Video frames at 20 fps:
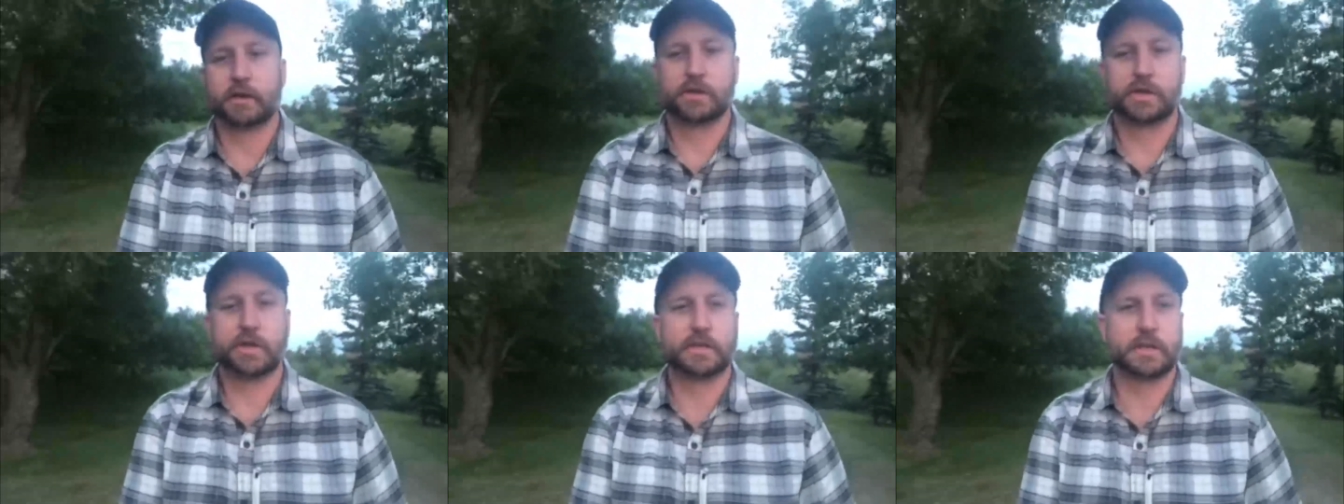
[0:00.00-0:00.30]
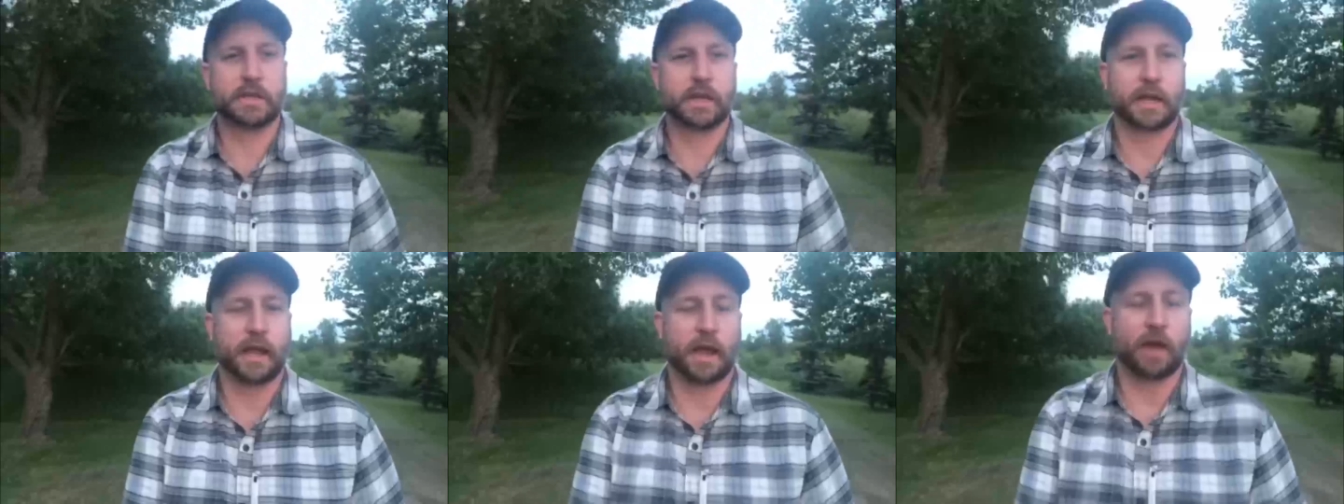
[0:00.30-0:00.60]
she's
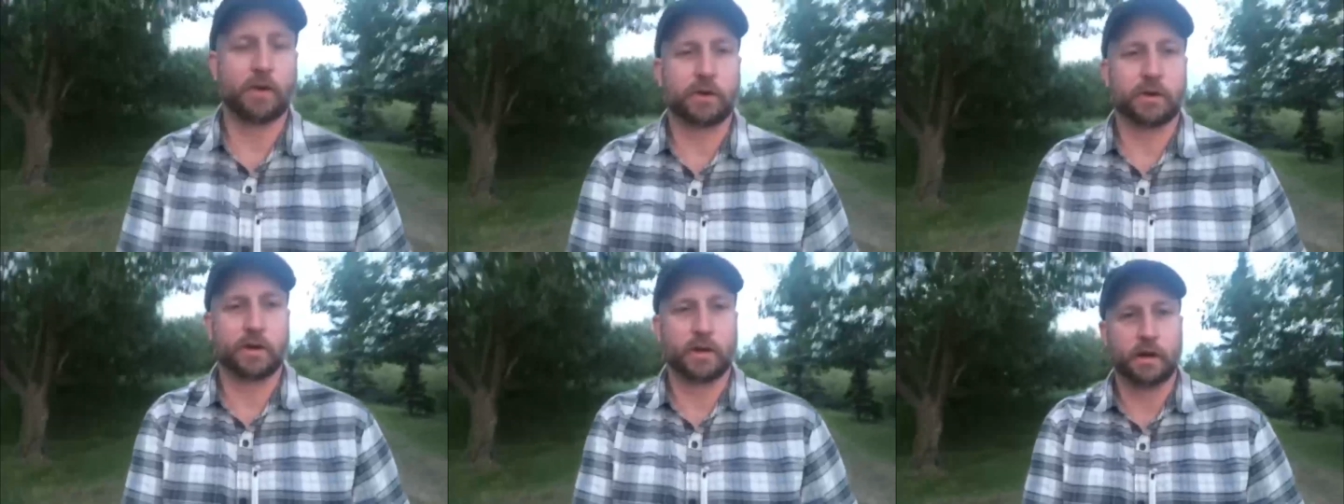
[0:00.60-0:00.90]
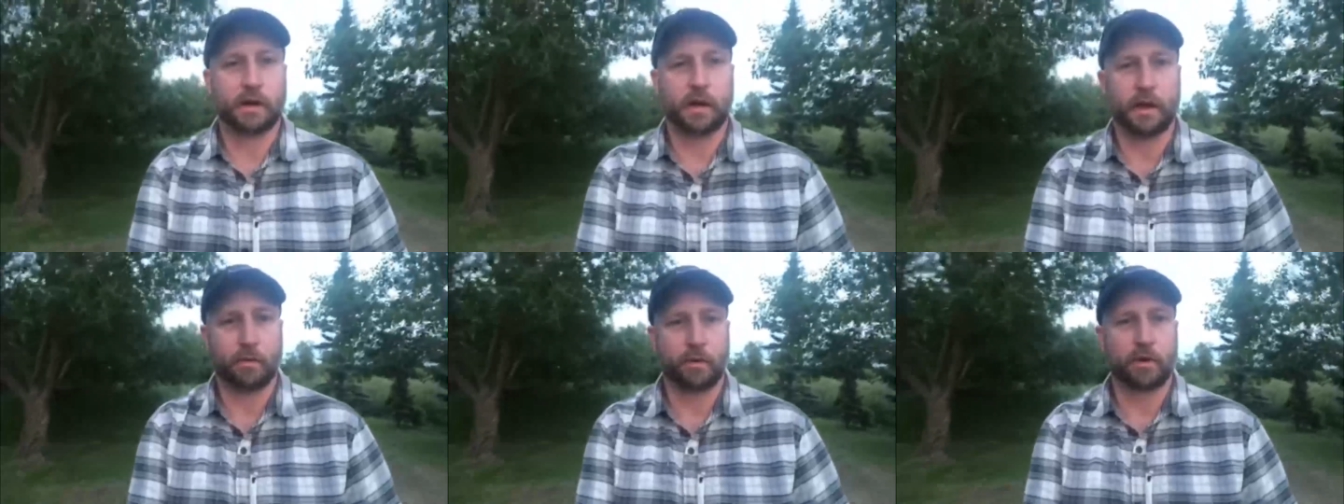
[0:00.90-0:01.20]
an
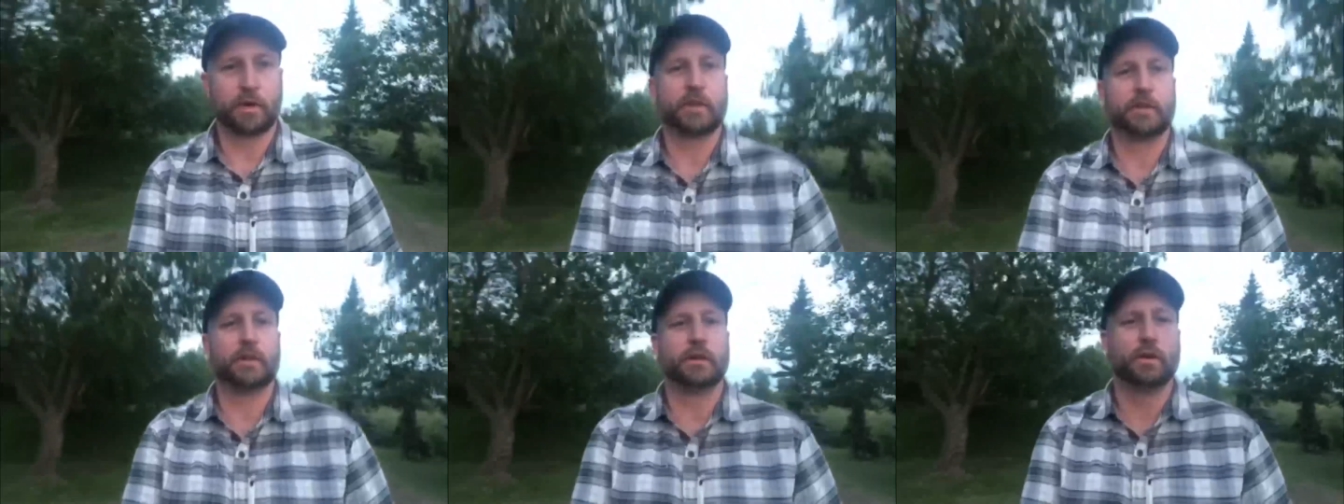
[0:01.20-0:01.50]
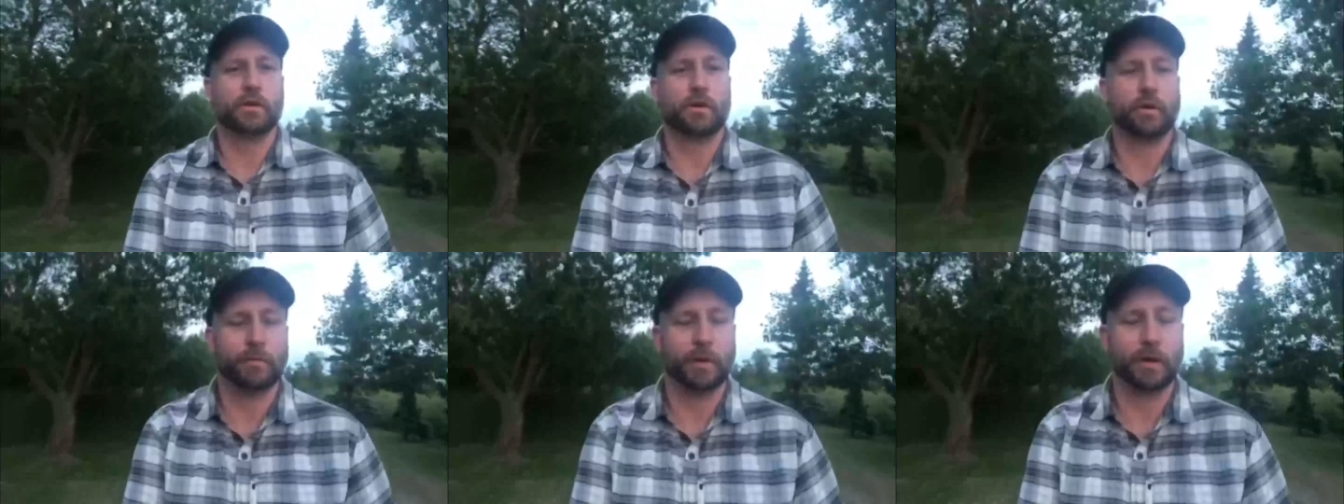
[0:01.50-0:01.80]
accountant at one of the
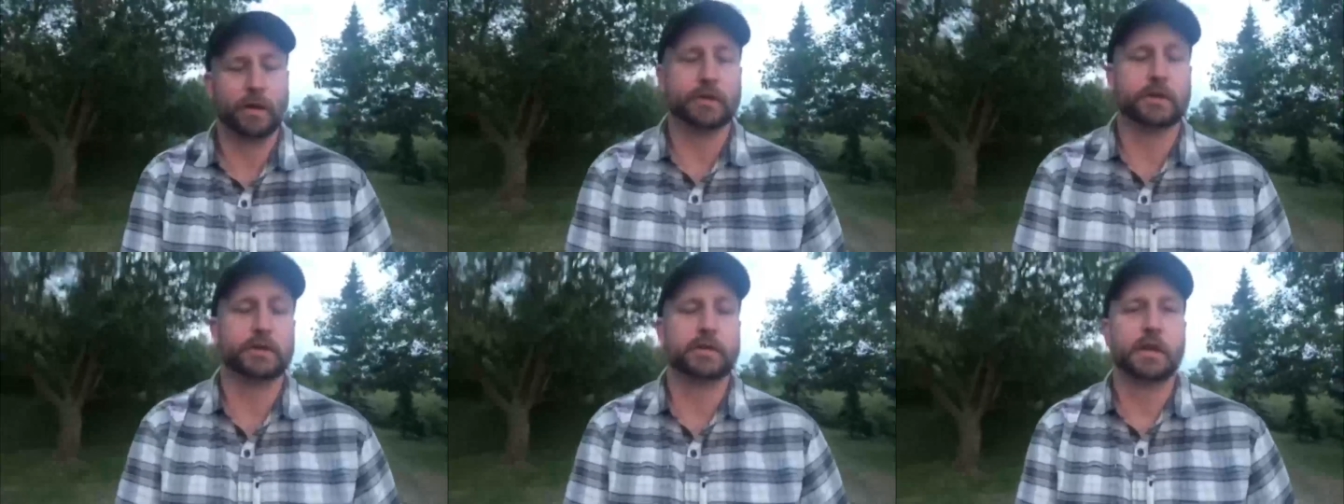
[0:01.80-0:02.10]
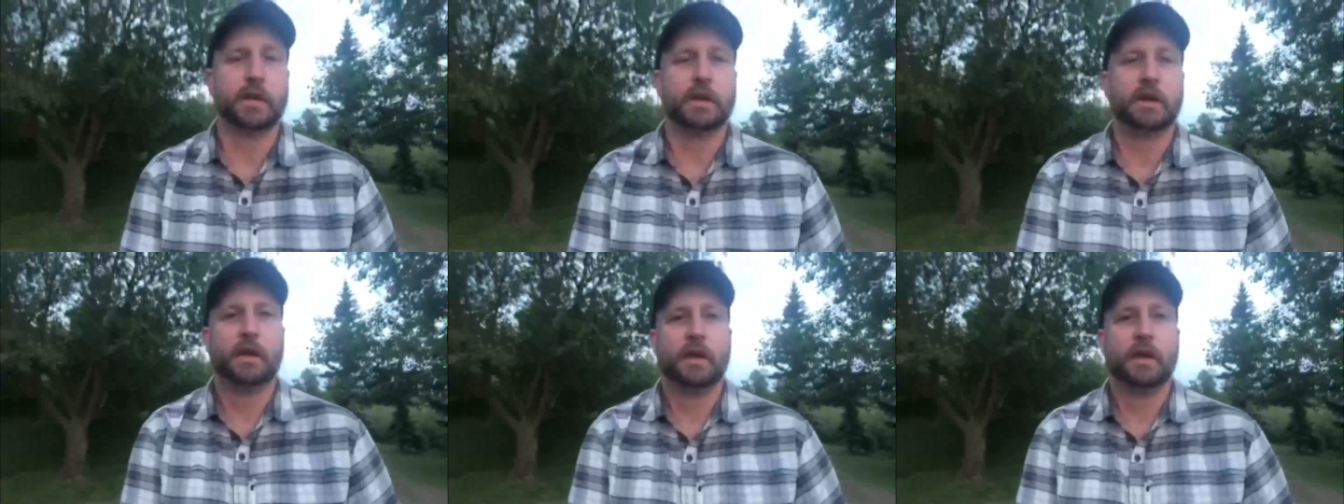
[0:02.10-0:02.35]
local mills,